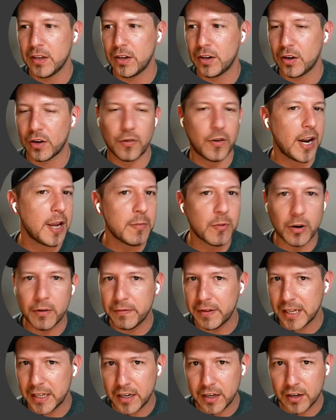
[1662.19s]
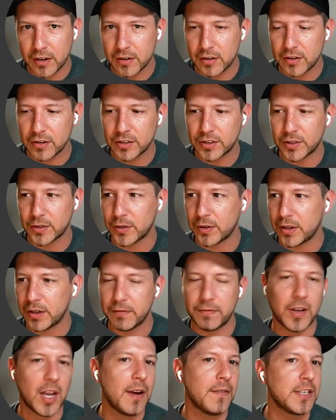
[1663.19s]
create more videos. Or if
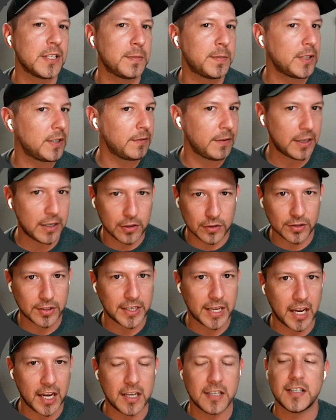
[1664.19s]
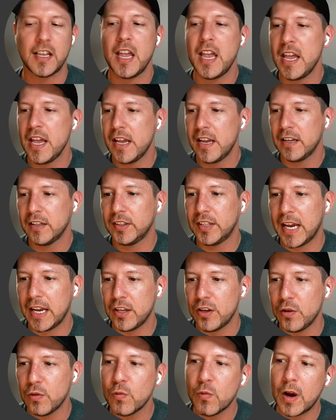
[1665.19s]
you have a specific use case that
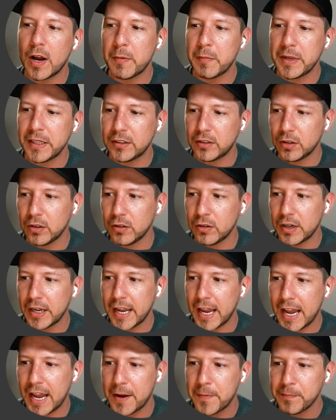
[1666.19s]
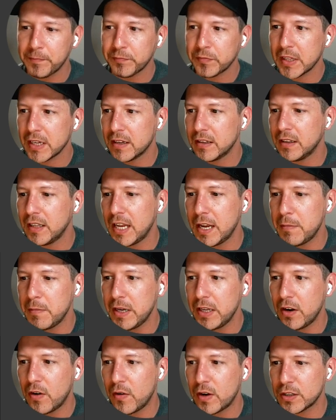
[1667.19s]
you want me to look at, let me
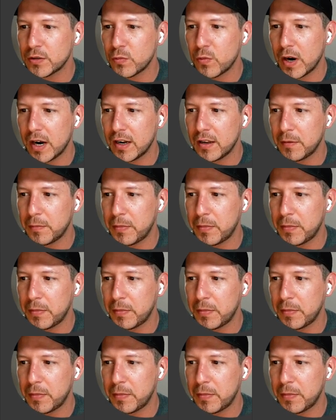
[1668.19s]
know as well.